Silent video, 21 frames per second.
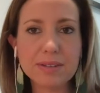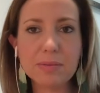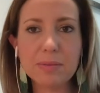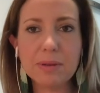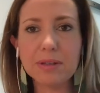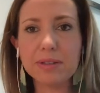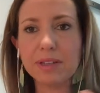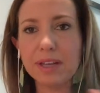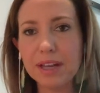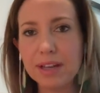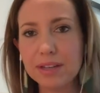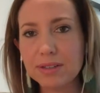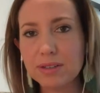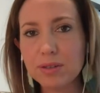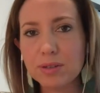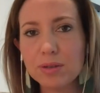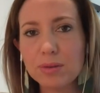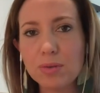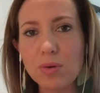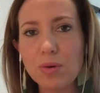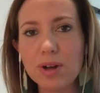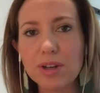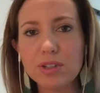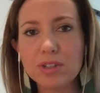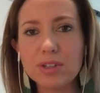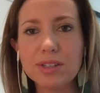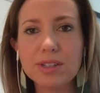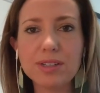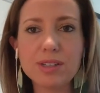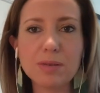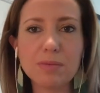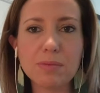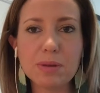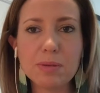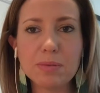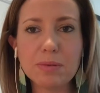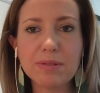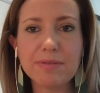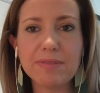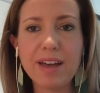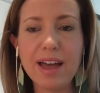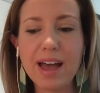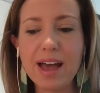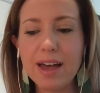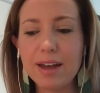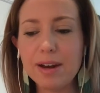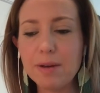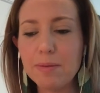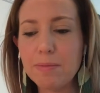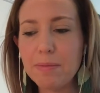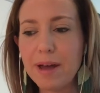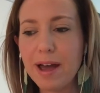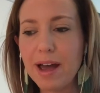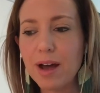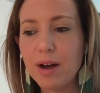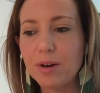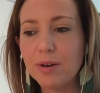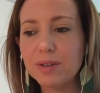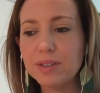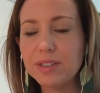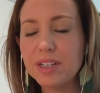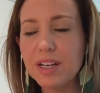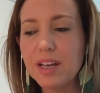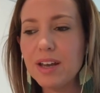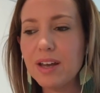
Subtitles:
be able to answer some questions that people have had about